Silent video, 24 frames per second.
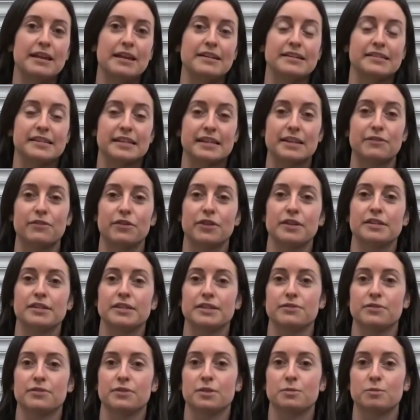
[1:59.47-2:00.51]
any significant
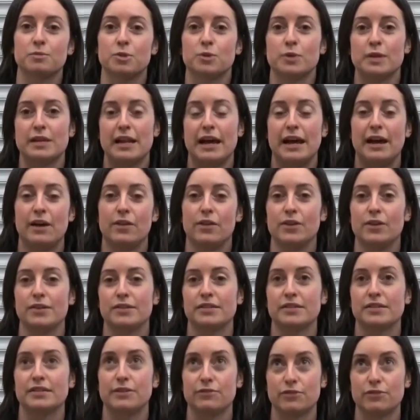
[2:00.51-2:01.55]
difference between how
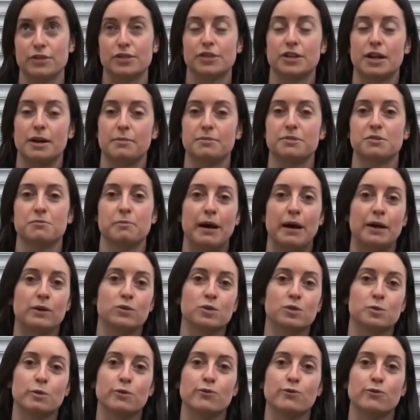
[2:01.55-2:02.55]
those different types of panels